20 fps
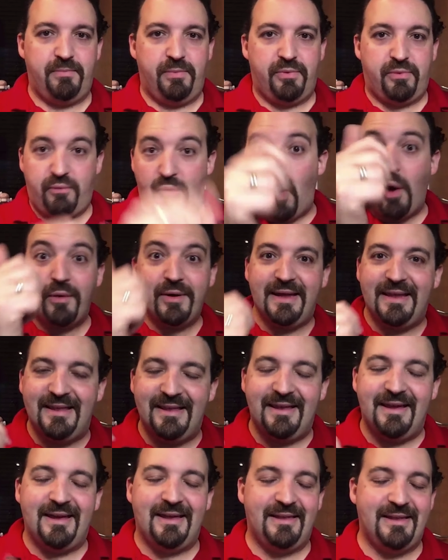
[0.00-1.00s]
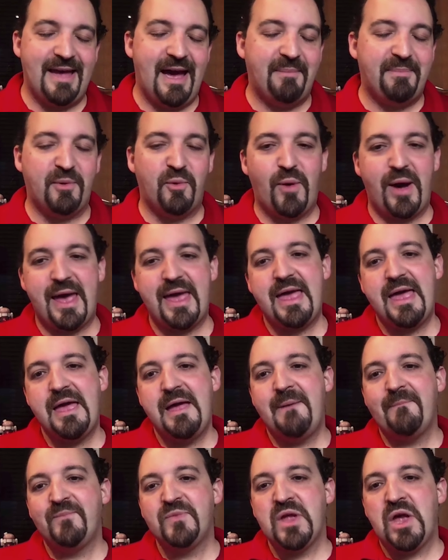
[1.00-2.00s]
throwing the app away,
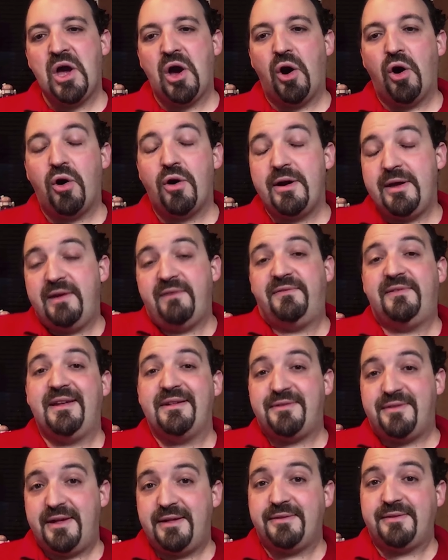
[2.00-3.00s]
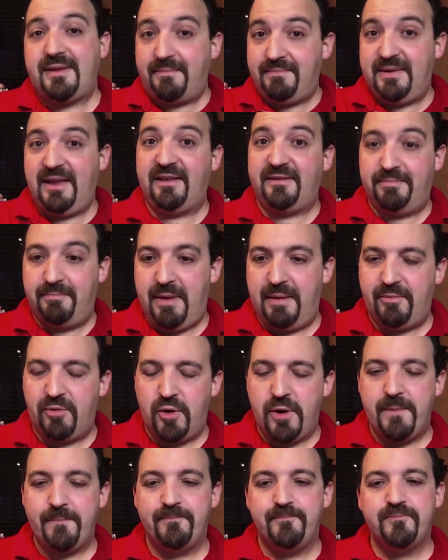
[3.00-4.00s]
or if the system needs
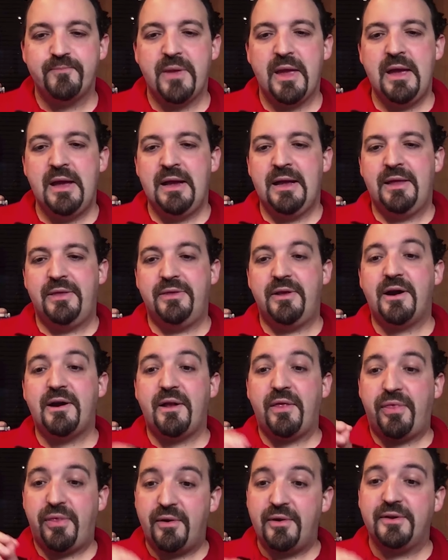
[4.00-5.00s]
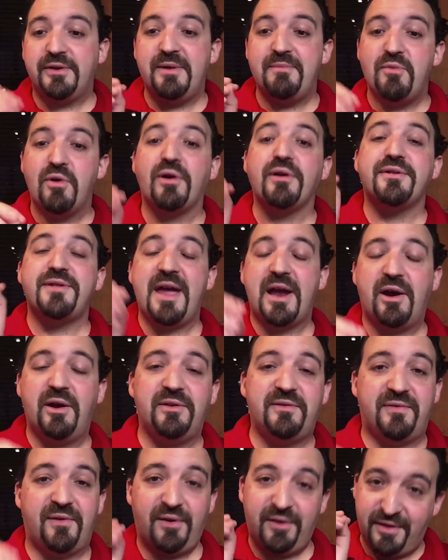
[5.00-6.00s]
memory. There are 30 more
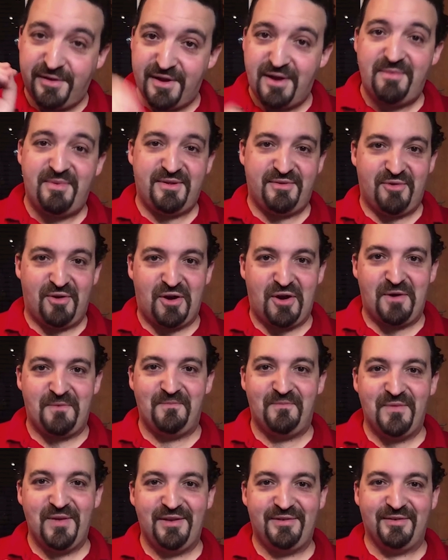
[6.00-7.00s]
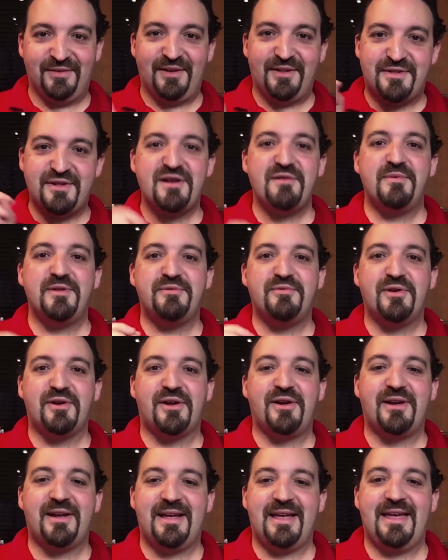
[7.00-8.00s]
seconds for the service worker. So the service
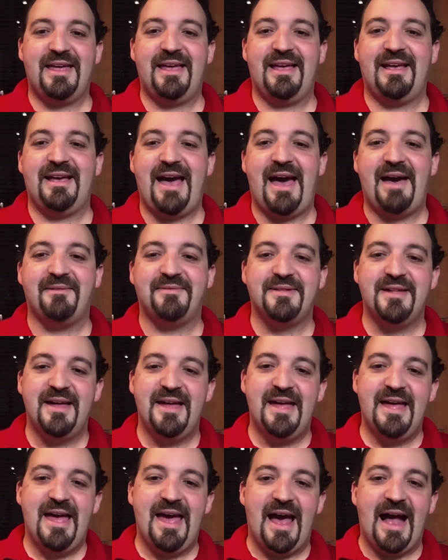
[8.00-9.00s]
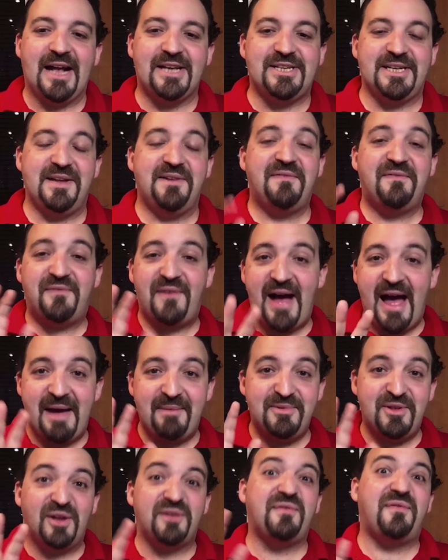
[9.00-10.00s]
worker has actually
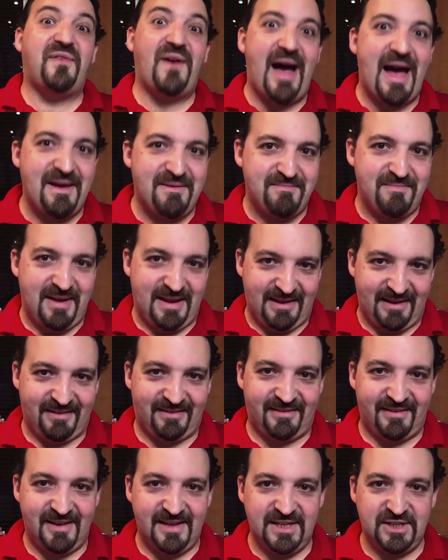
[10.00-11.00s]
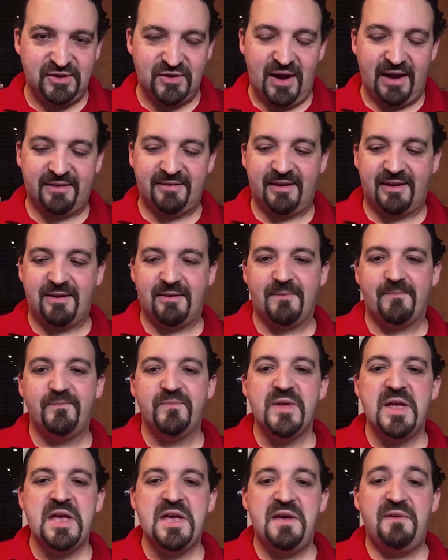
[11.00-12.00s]
5.5 minutes to execute.
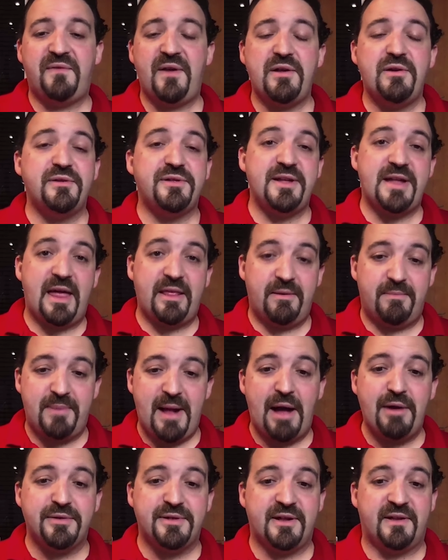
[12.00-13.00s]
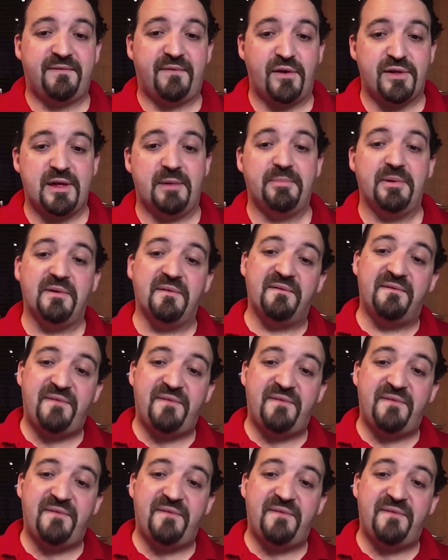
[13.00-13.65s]
If you're using other browsers, for example on